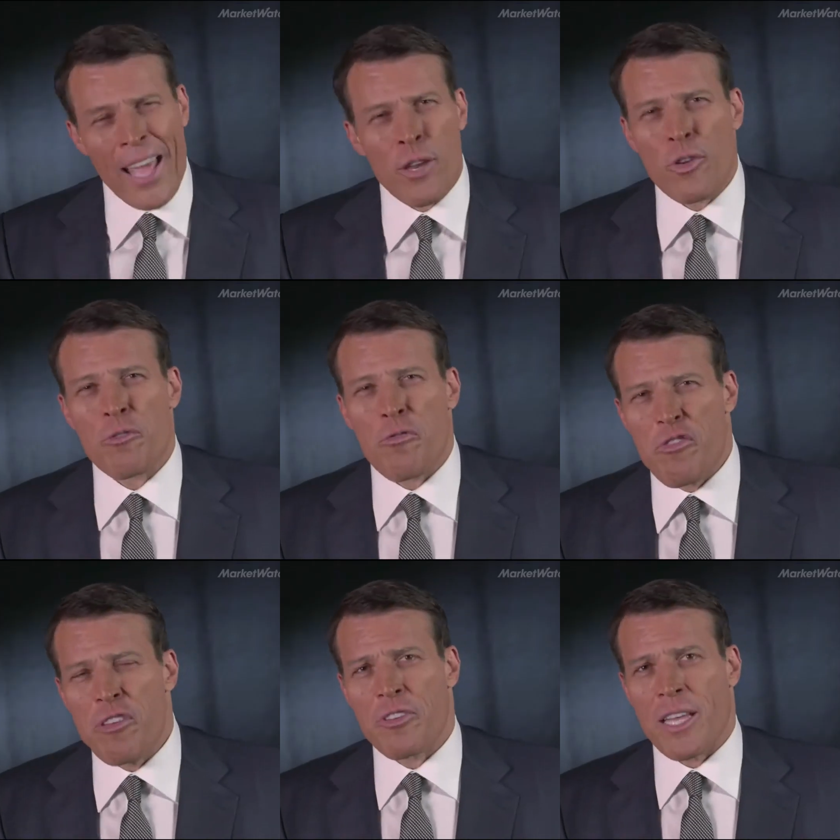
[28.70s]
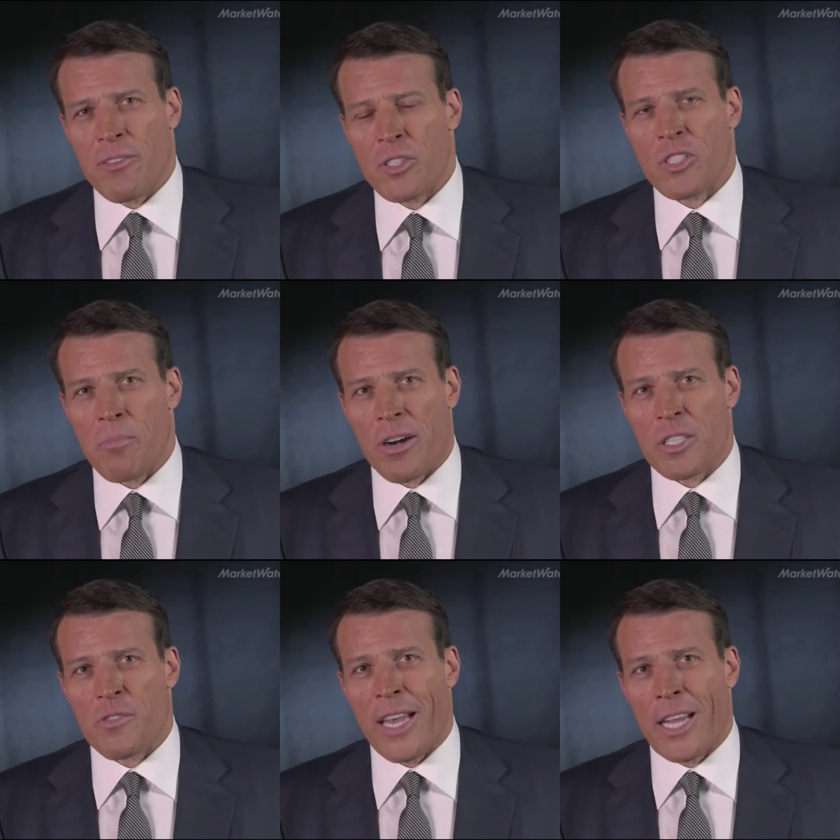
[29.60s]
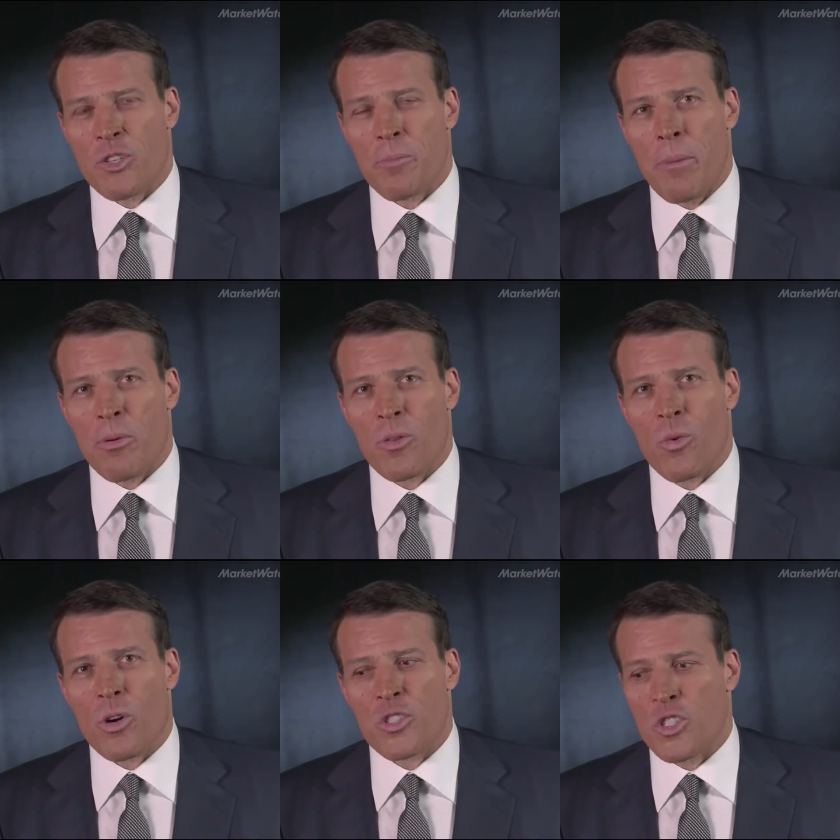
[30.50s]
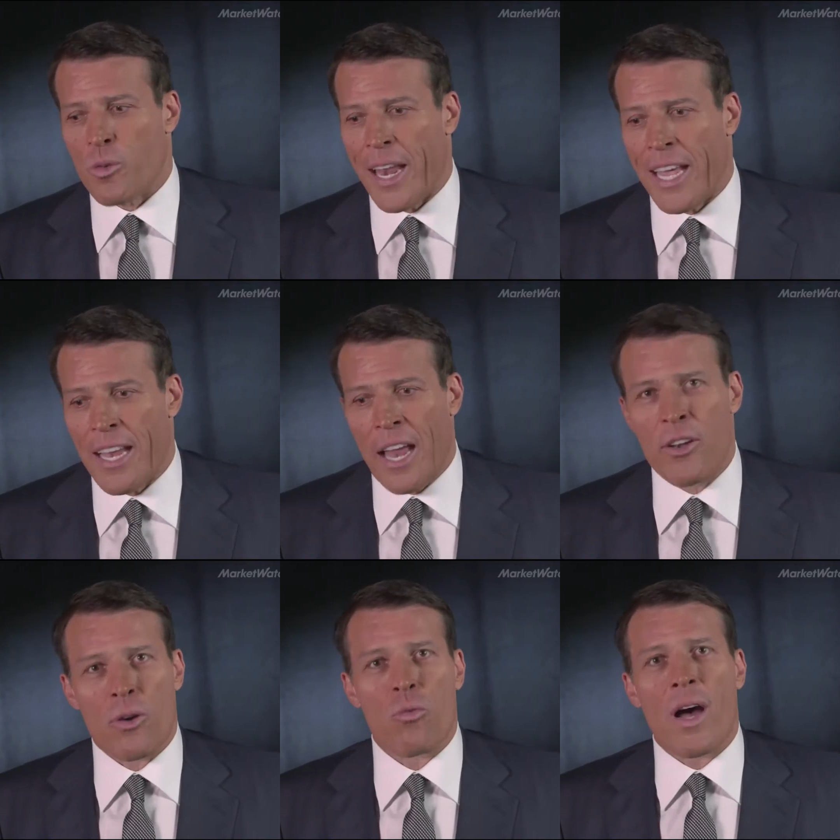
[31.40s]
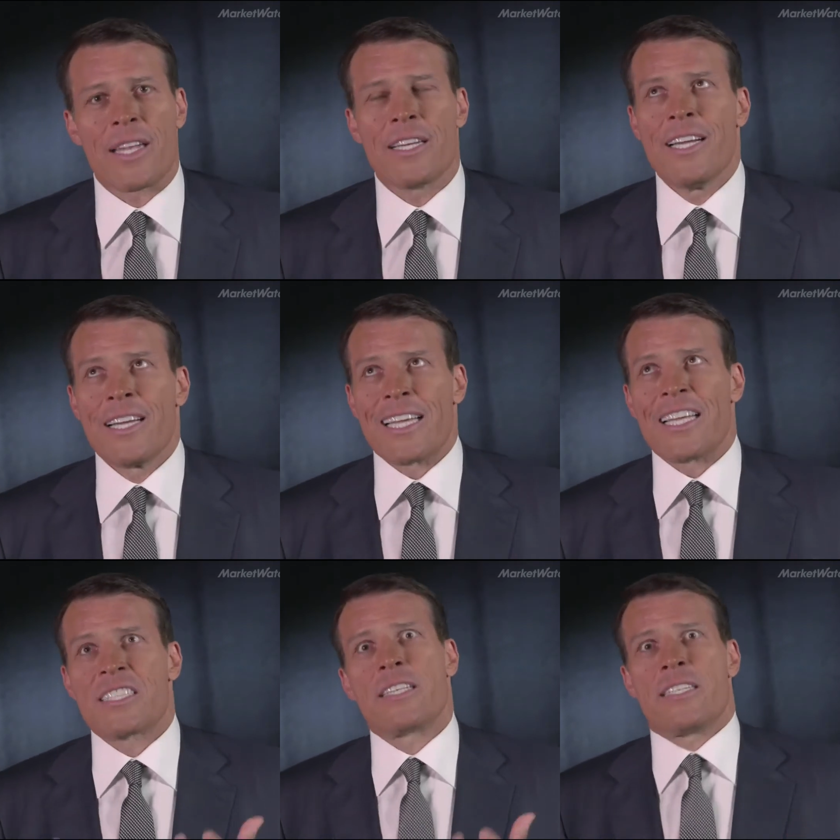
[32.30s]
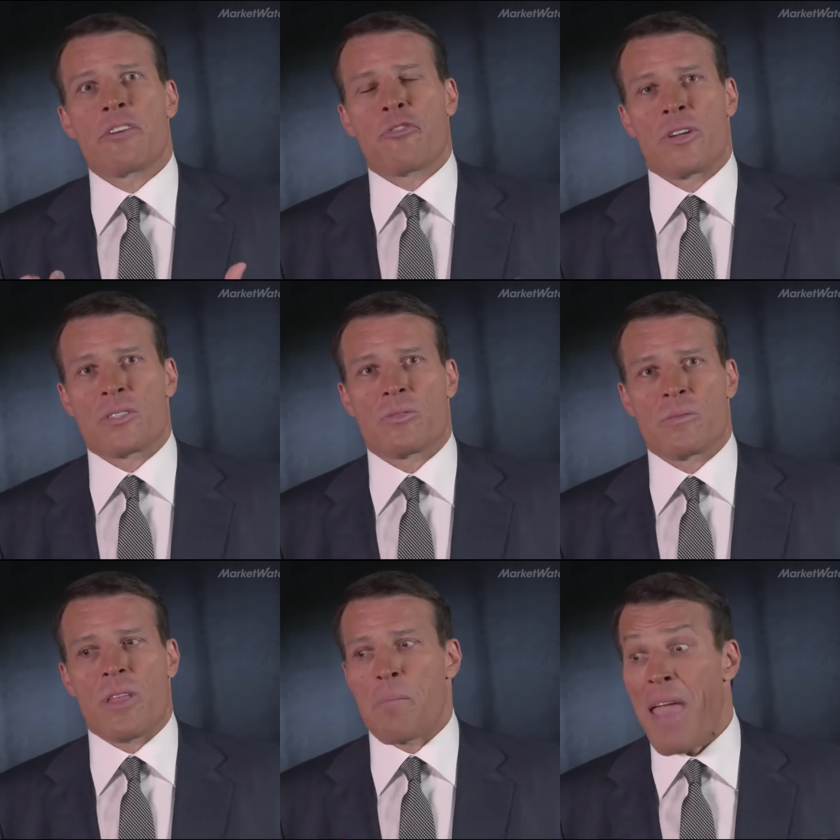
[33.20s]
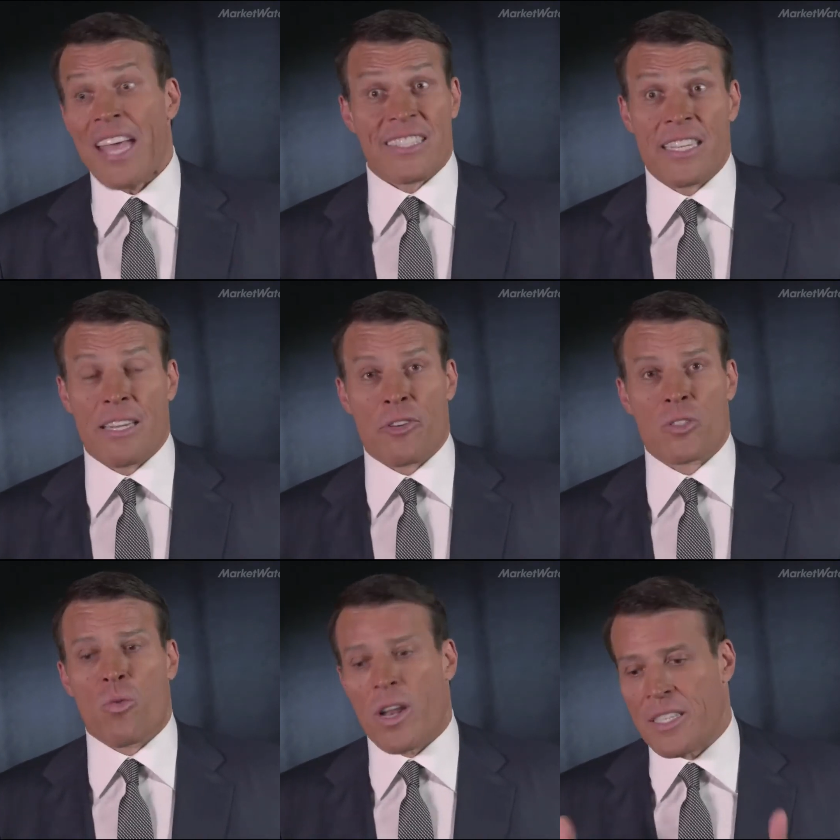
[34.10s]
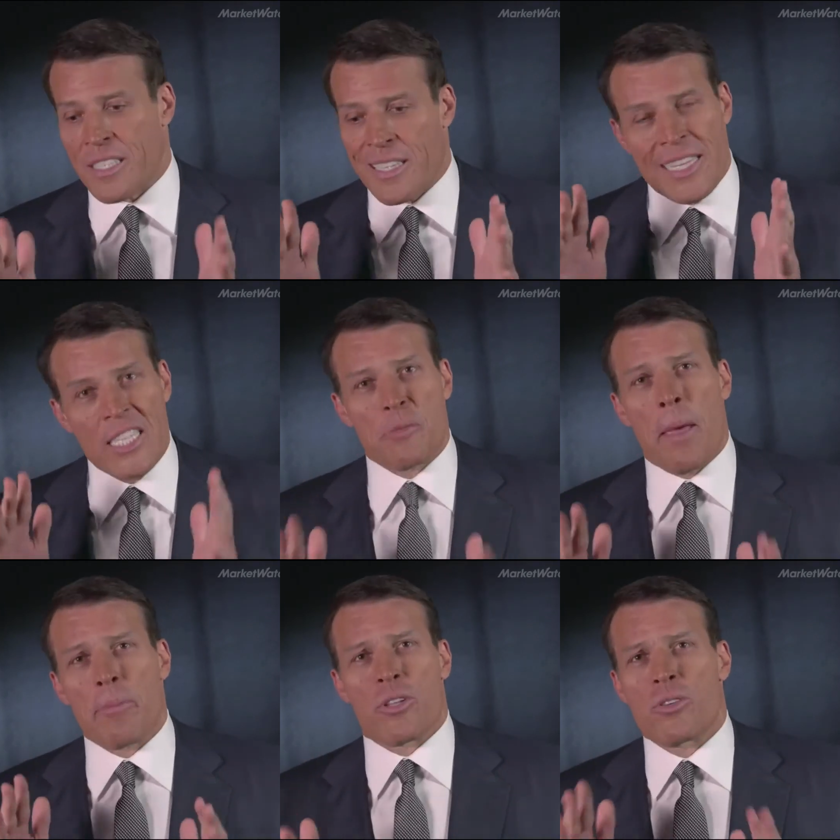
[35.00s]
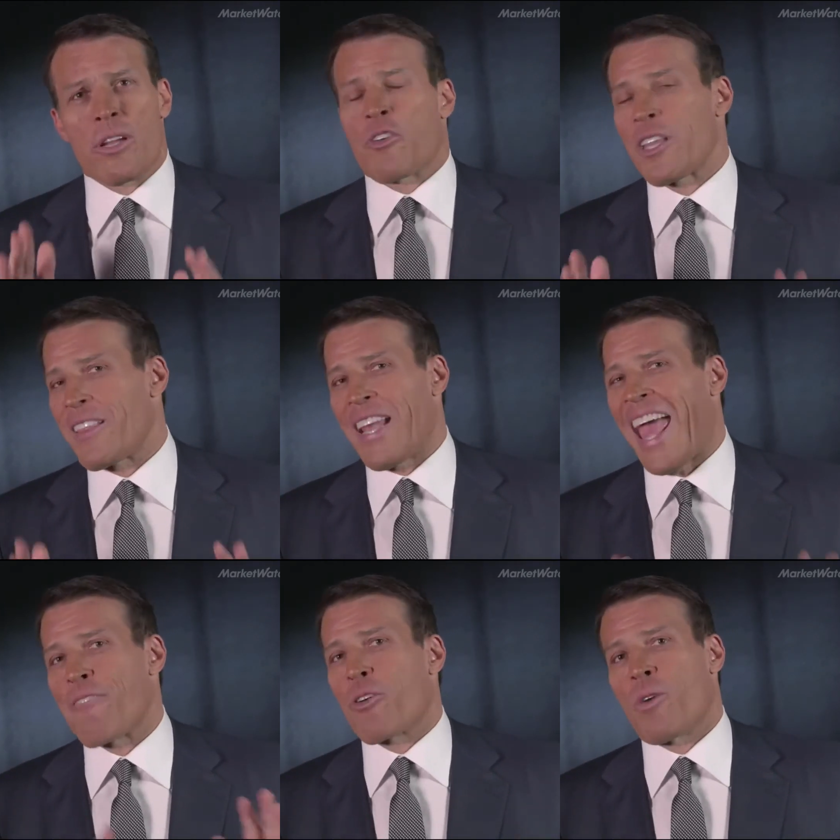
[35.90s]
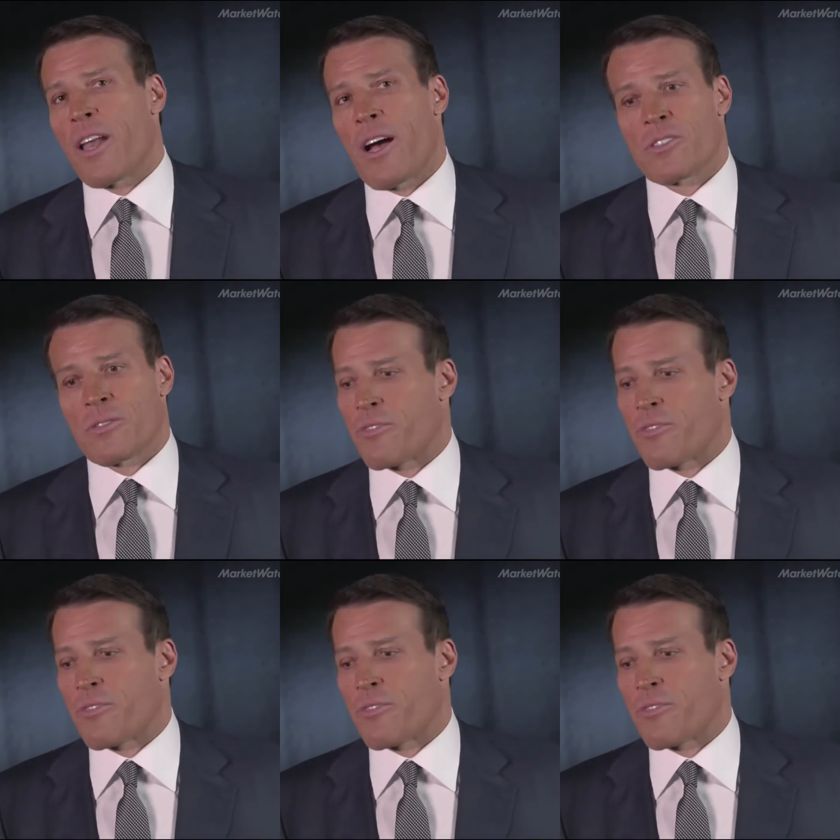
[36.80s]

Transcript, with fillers: interviewed 50 of the smartest financial people in the world to try to get under what is the difference that makes the difference? What is it that these people do differently than everyone else?